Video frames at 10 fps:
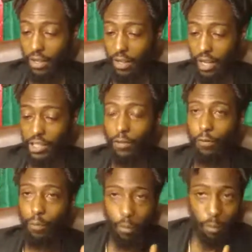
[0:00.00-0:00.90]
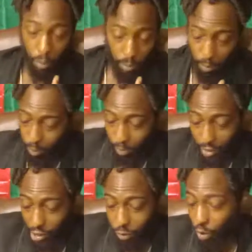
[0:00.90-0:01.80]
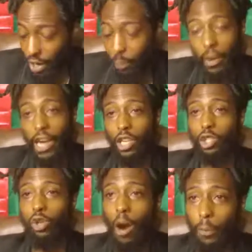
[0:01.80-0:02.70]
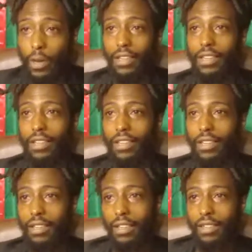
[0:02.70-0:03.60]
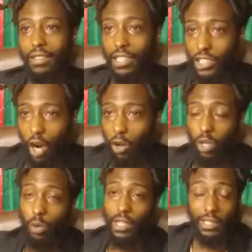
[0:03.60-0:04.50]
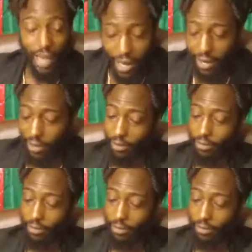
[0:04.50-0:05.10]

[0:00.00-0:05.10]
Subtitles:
It's really being a trumpet to show you a damn.